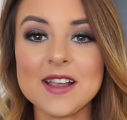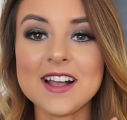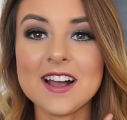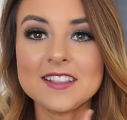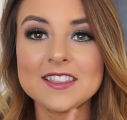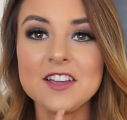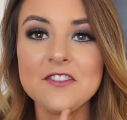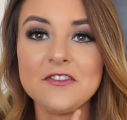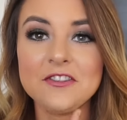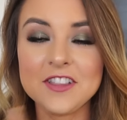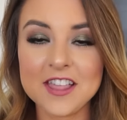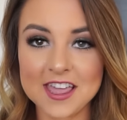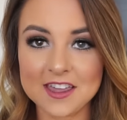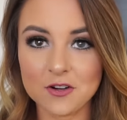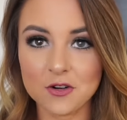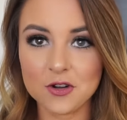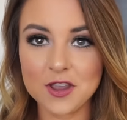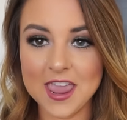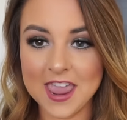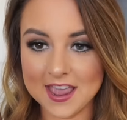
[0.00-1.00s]
I got the
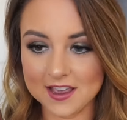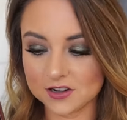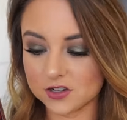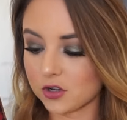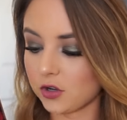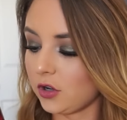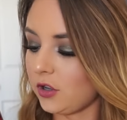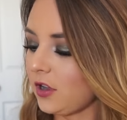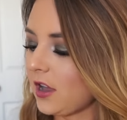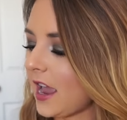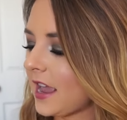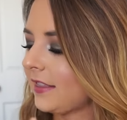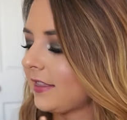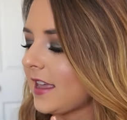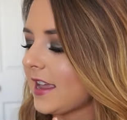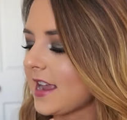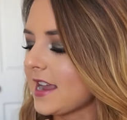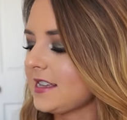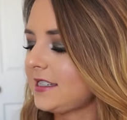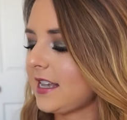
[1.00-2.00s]
flannel candle, and
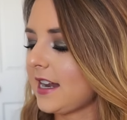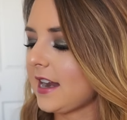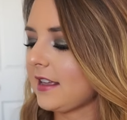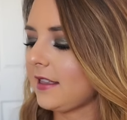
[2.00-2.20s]
like I said,